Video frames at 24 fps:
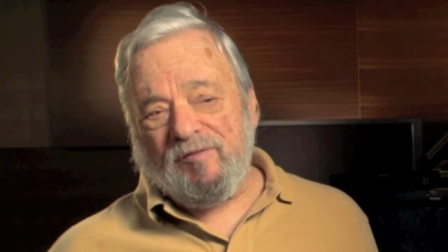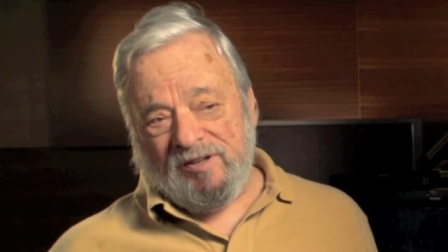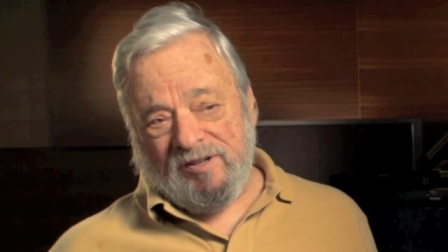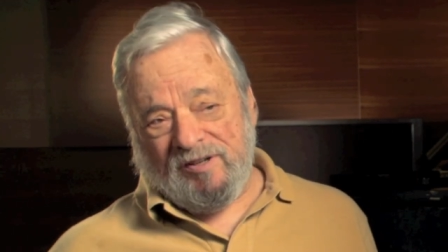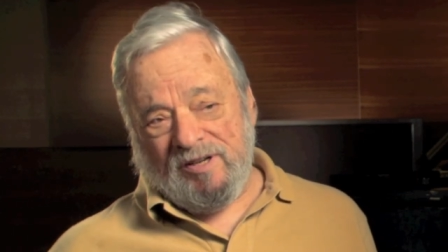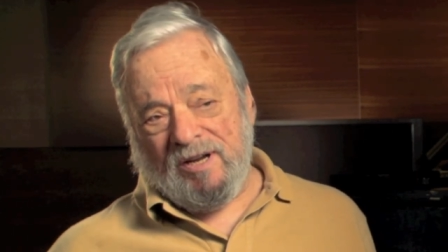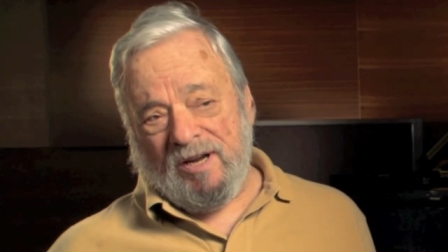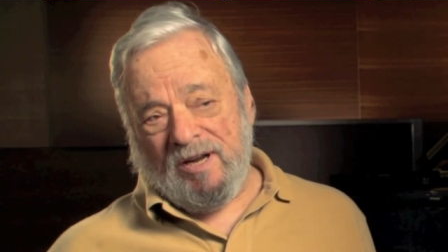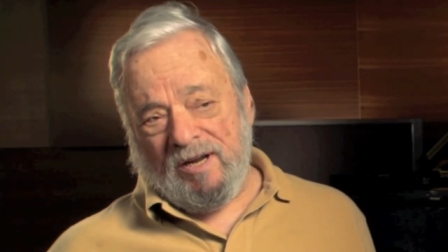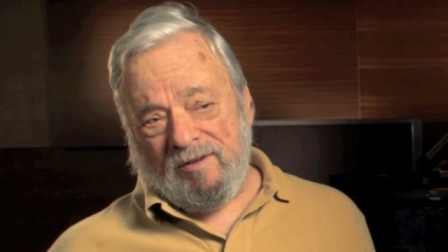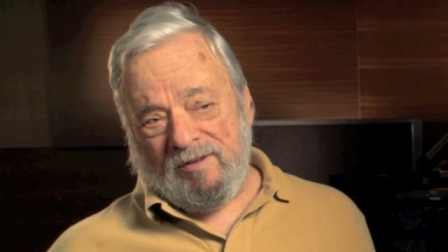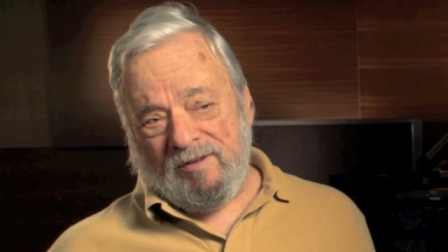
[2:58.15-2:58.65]

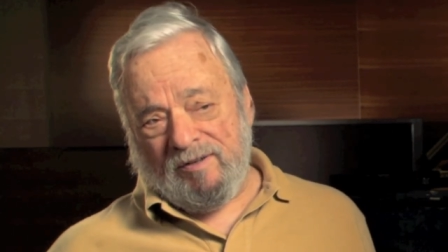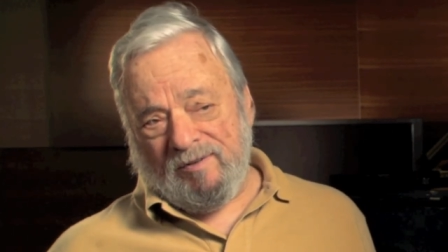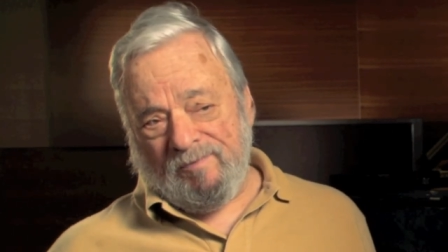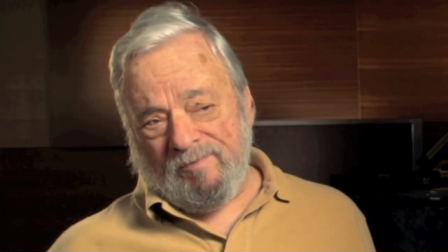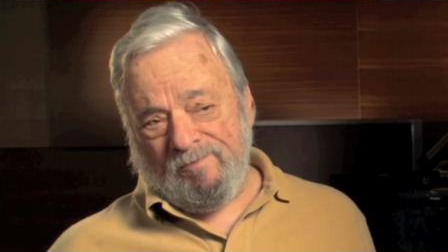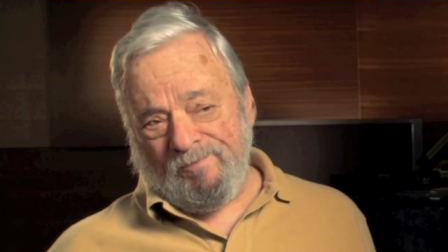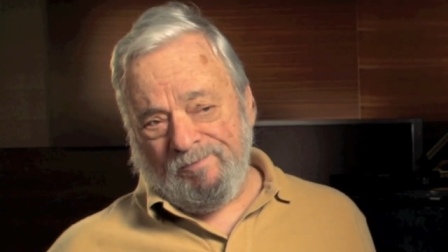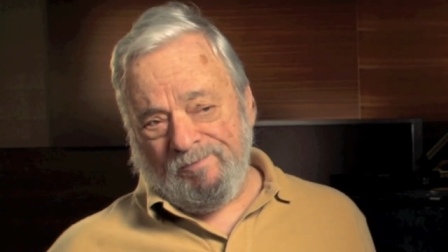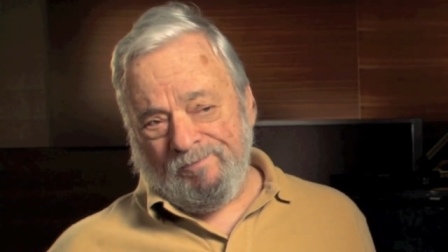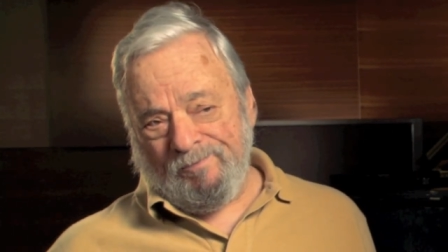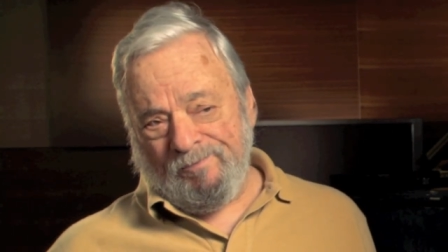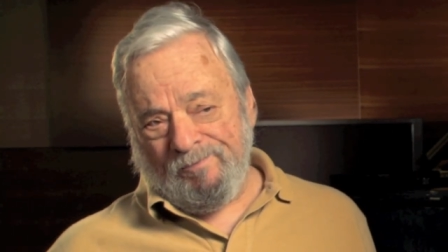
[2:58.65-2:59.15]
scenes.
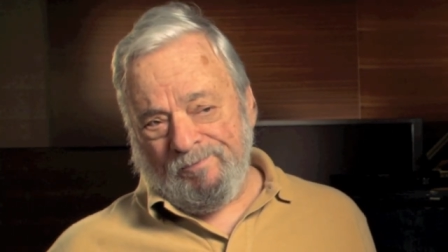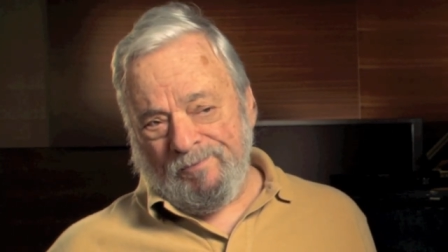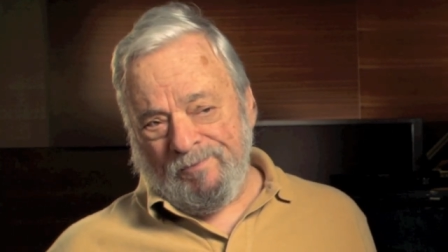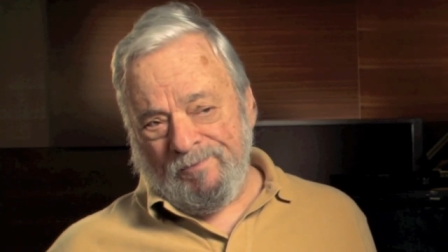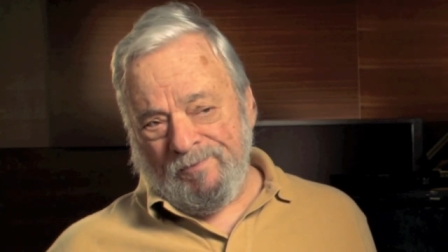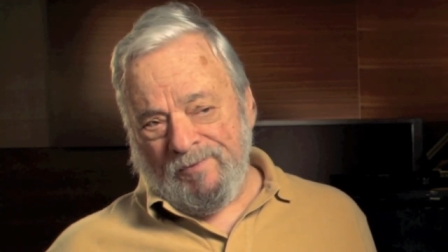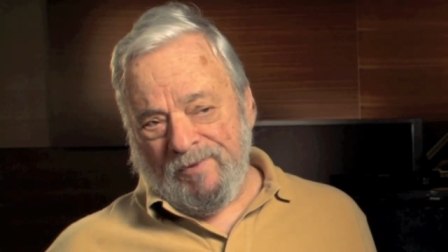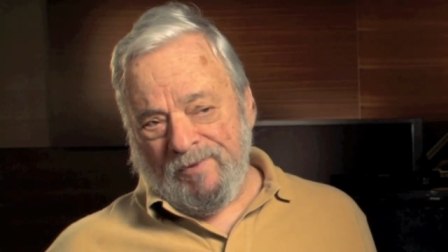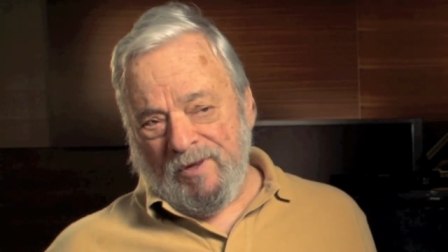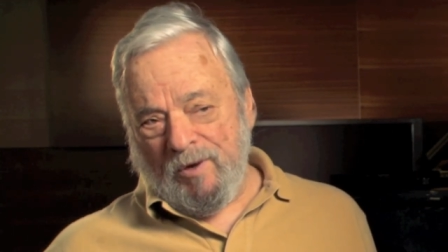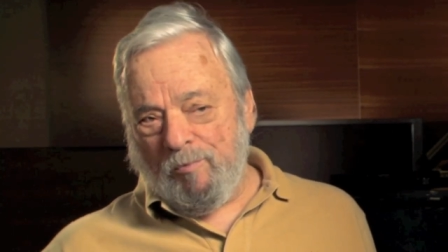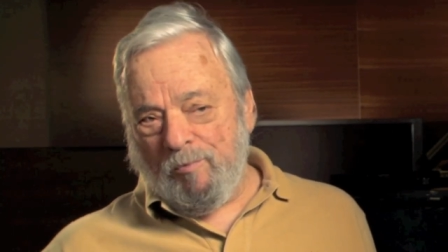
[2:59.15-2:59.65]

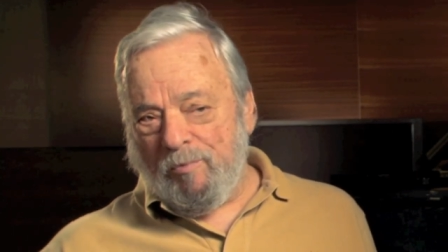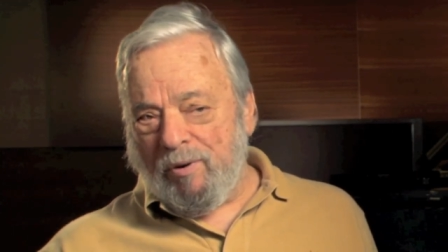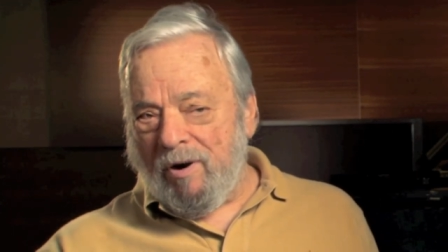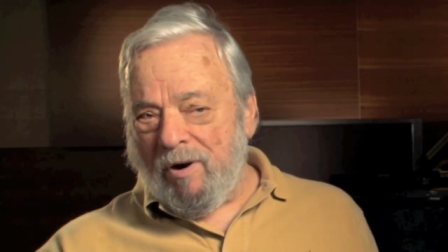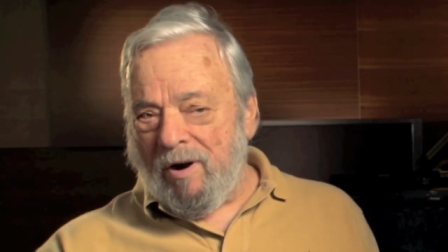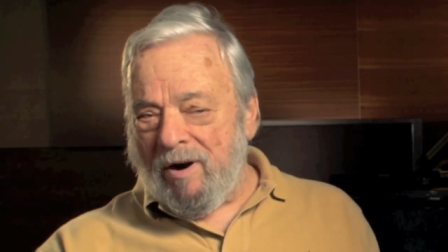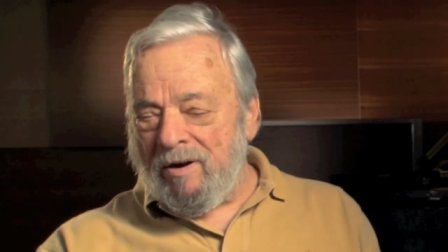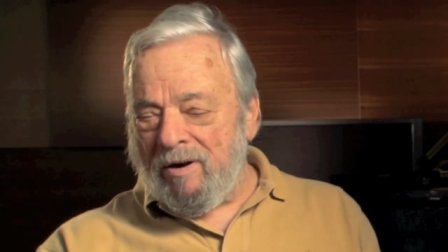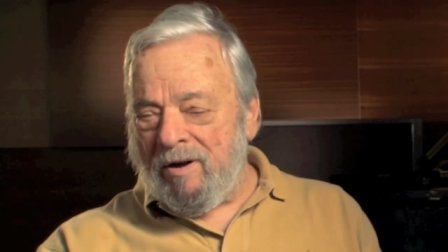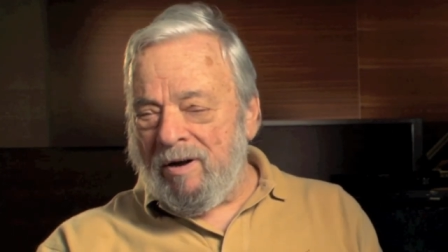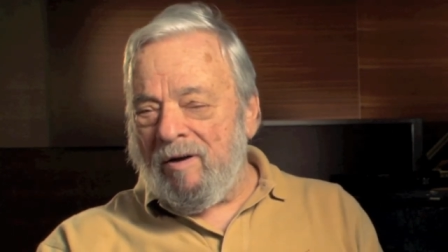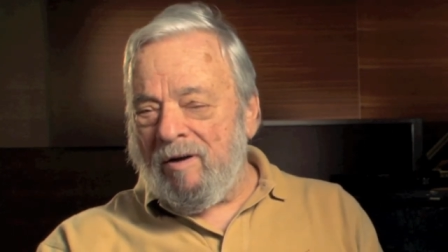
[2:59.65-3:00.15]
They're
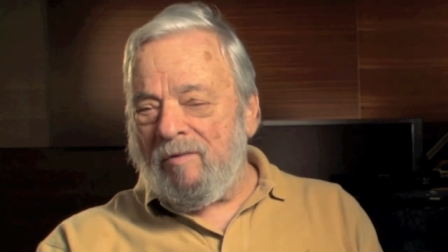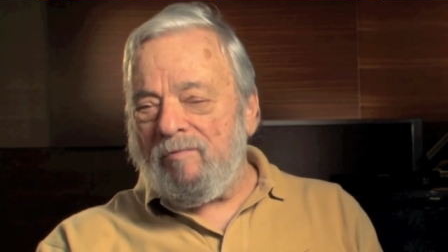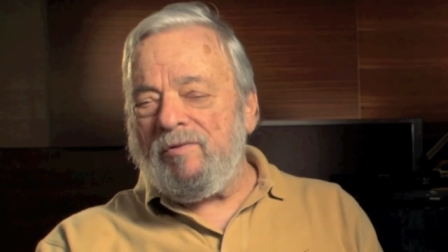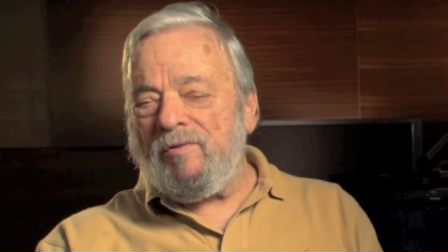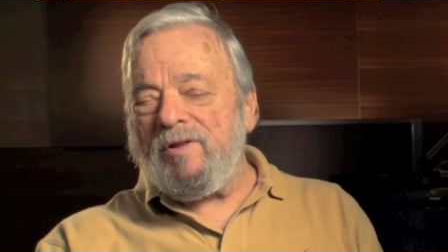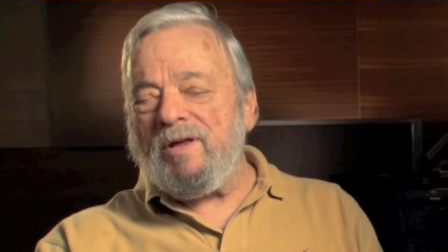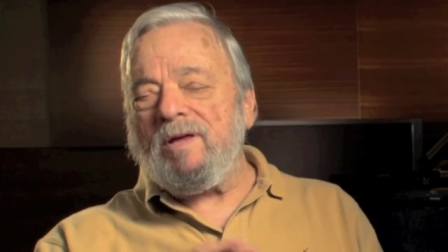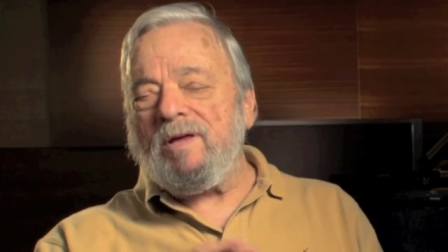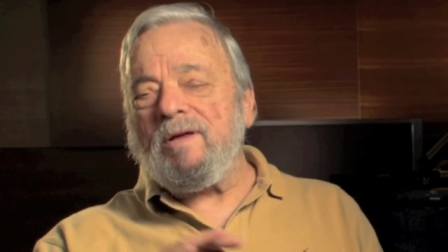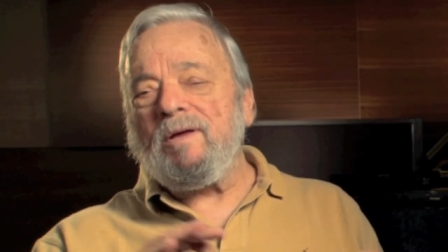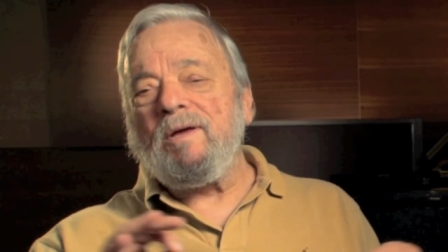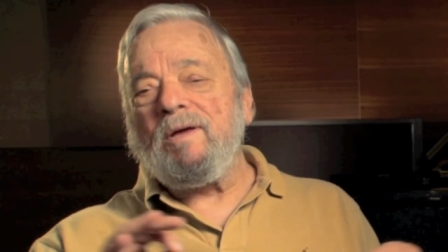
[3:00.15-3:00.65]
part of
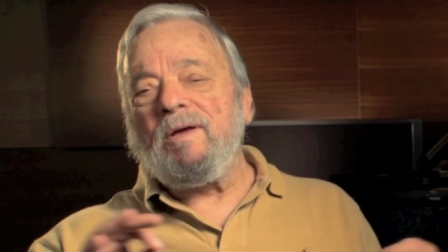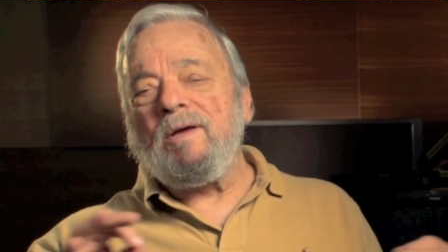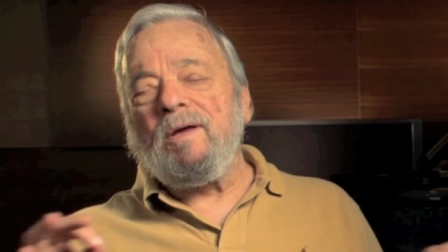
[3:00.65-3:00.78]
the